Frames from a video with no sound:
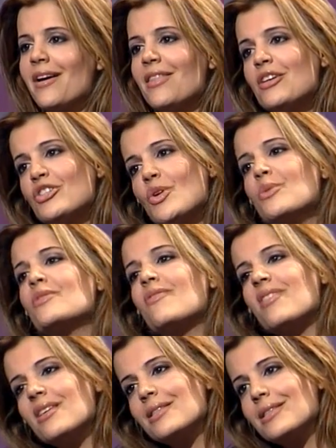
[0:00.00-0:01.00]
I think shows
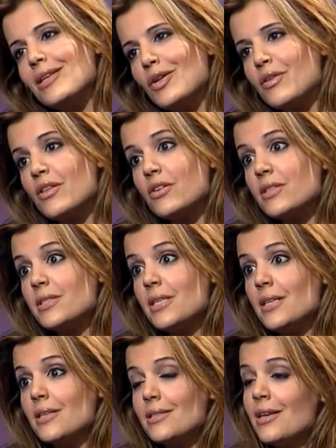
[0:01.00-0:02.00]
of this ilk that are
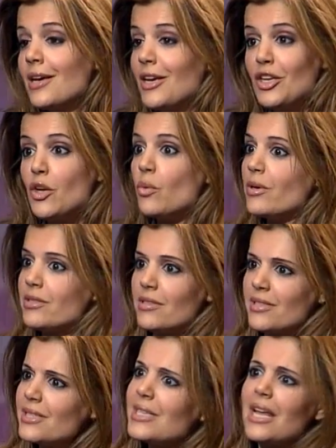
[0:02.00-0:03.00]
seen as, you know,
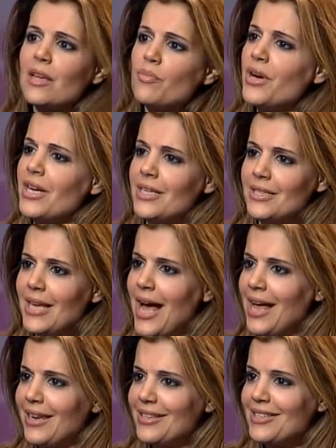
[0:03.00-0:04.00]
as celebrating
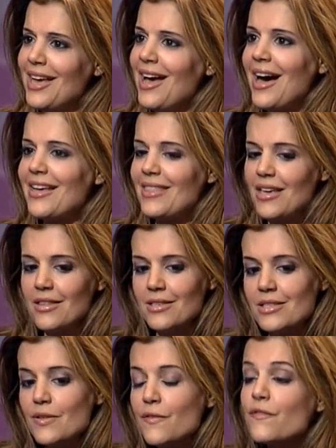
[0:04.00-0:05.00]
talent, I think this
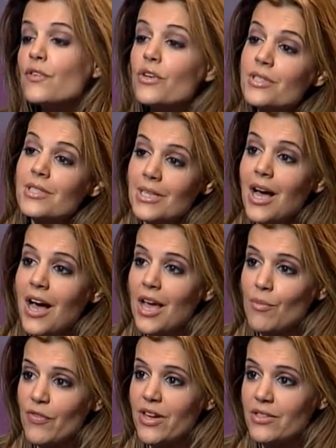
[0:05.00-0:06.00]
is the first
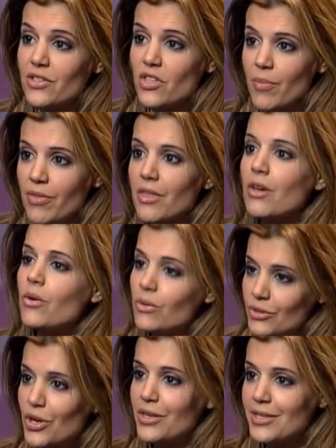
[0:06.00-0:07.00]
time we've had to stop and think,
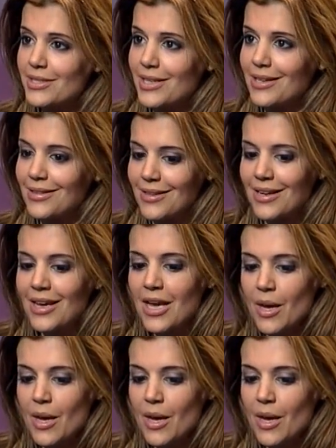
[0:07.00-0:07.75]
hold on a second, that